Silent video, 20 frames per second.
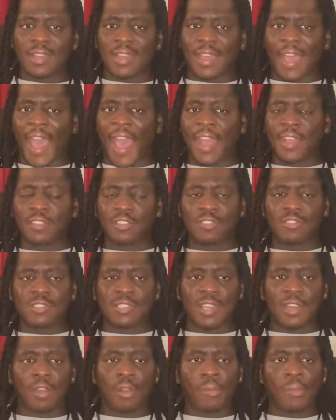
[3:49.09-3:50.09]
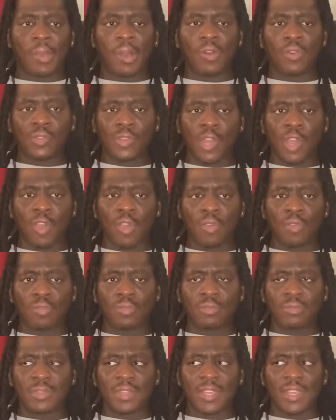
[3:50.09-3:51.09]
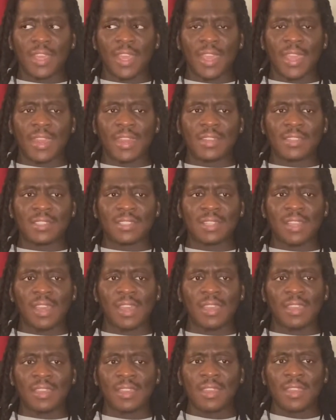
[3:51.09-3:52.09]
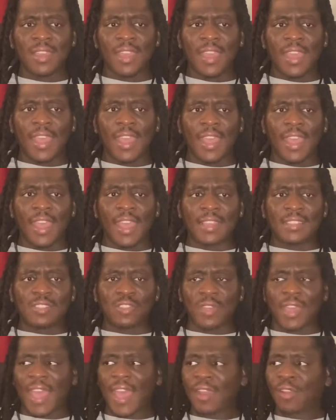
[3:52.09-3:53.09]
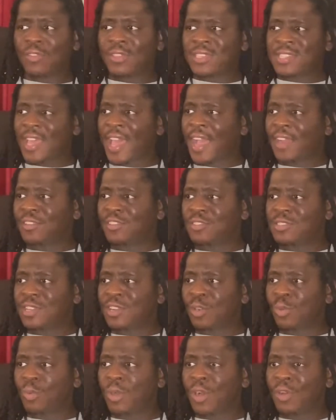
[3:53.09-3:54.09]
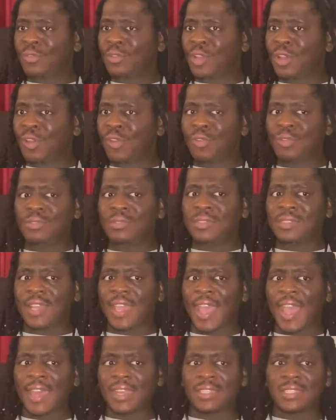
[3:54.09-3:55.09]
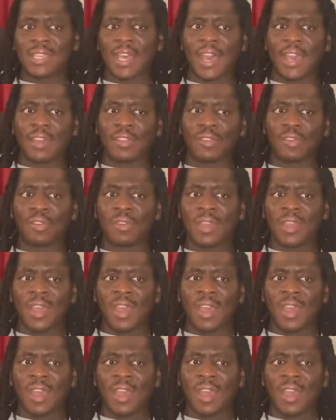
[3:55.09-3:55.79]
actors that are well known, and it's like, so they had all these actors that are well known. They had a title.